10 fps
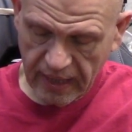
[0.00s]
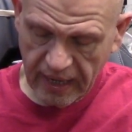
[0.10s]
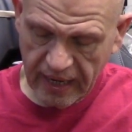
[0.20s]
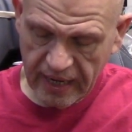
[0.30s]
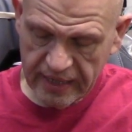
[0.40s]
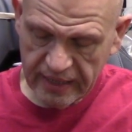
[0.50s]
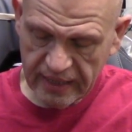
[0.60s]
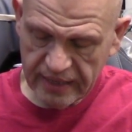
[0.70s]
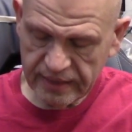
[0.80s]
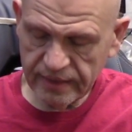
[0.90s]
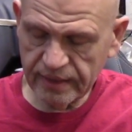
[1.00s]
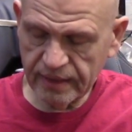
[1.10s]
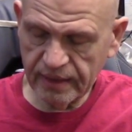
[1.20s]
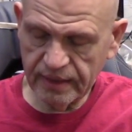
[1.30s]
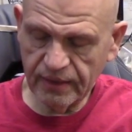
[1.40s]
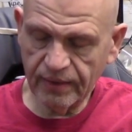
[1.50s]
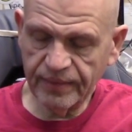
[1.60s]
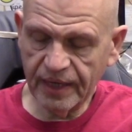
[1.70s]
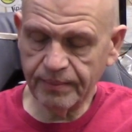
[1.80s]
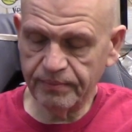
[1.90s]
And it, you know, I'm
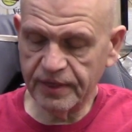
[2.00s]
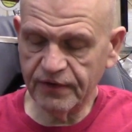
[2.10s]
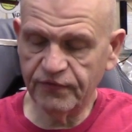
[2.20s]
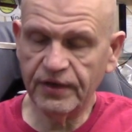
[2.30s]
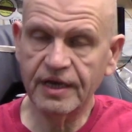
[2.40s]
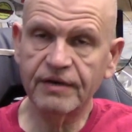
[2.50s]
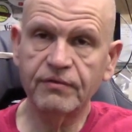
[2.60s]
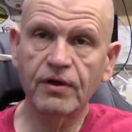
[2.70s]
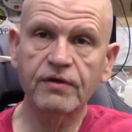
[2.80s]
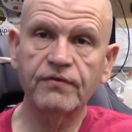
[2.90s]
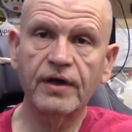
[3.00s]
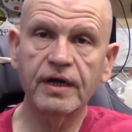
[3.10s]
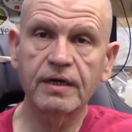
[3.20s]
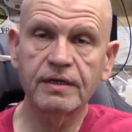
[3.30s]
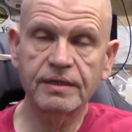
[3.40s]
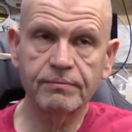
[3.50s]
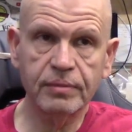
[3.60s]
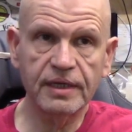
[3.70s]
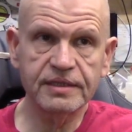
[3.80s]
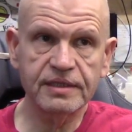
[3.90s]
not a big fan of dark fired in
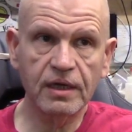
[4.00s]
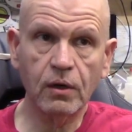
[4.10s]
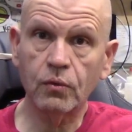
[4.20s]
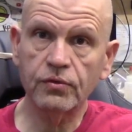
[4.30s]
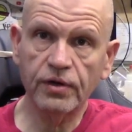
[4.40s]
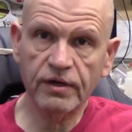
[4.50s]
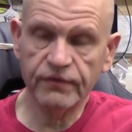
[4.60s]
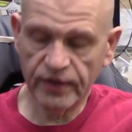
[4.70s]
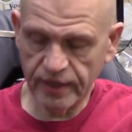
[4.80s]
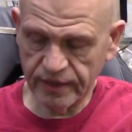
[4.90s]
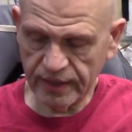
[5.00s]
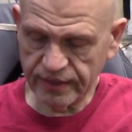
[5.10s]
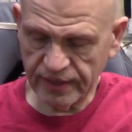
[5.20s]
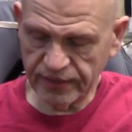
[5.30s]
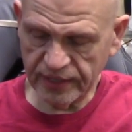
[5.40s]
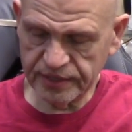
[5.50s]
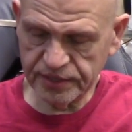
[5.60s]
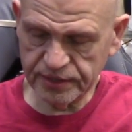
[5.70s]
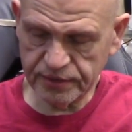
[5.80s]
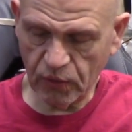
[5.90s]
blends like old dark fired. I, I think it's
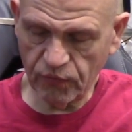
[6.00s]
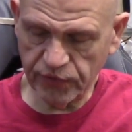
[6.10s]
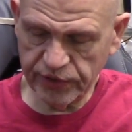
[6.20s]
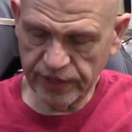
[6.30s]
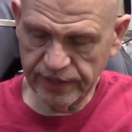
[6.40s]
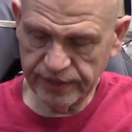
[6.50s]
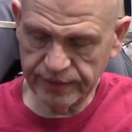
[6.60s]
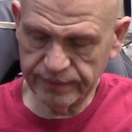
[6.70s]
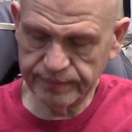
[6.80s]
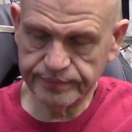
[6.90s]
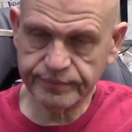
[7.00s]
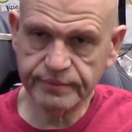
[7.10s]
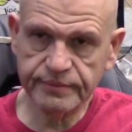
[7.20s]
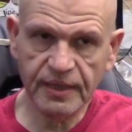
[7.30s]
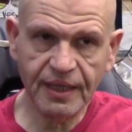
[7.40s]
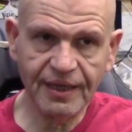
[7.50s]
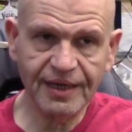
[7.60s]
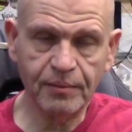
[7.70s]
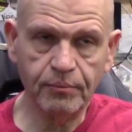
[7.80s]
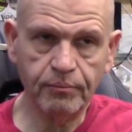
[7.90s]
just overdone and kind of